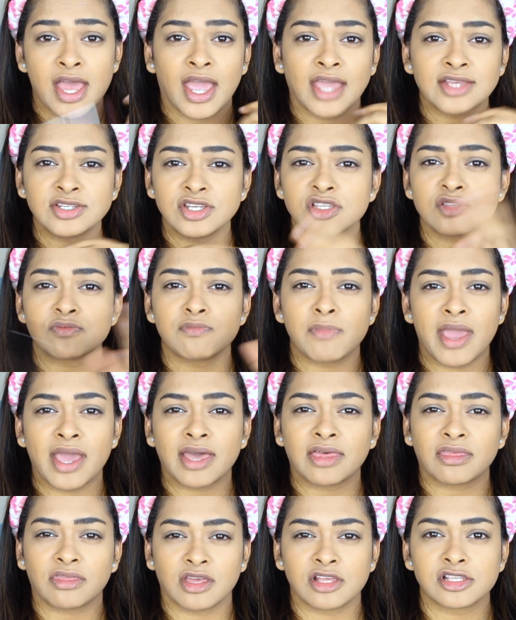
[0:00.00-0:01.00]
and just
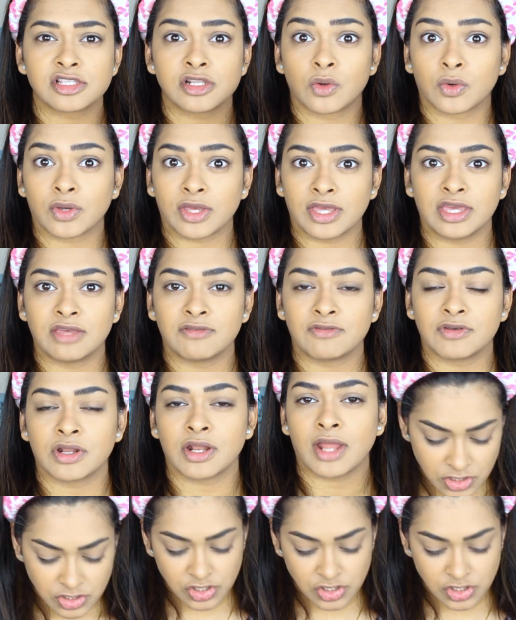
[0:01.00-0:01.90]
make things look even.